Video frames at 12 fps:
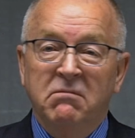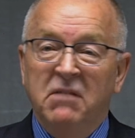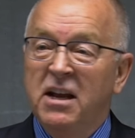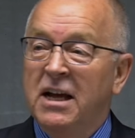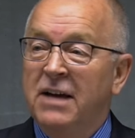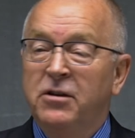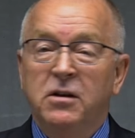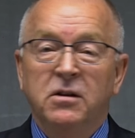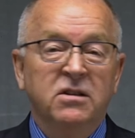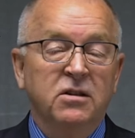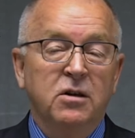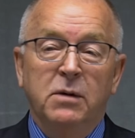and I've known
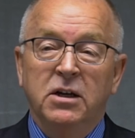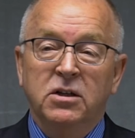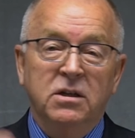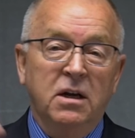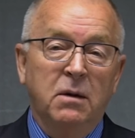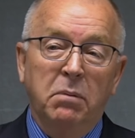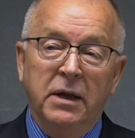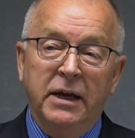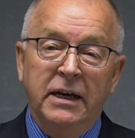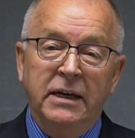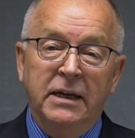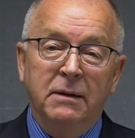so much
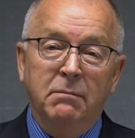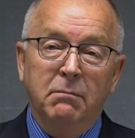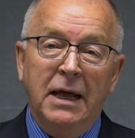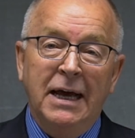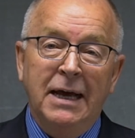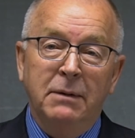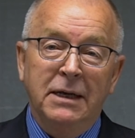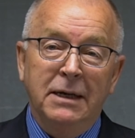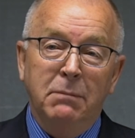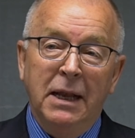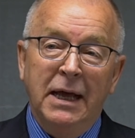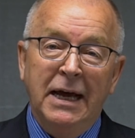complaining, blah, blah,
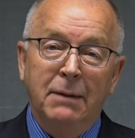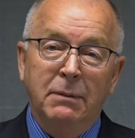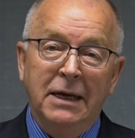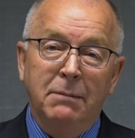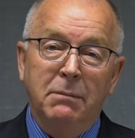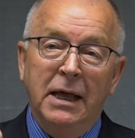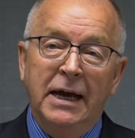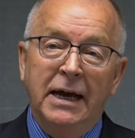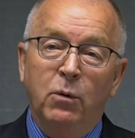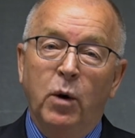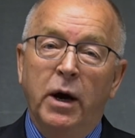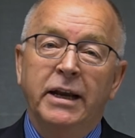blah, blah, blah.
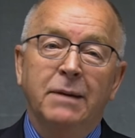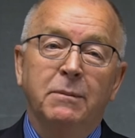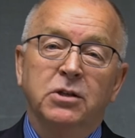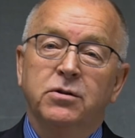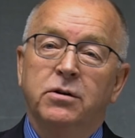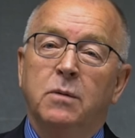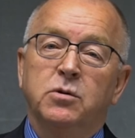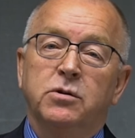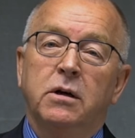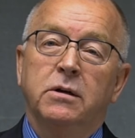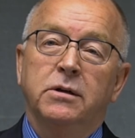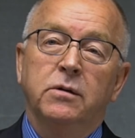Why did Mr.
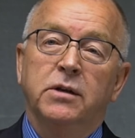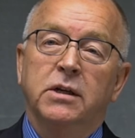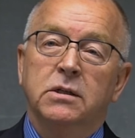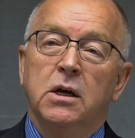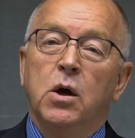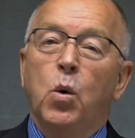Armstrong do this?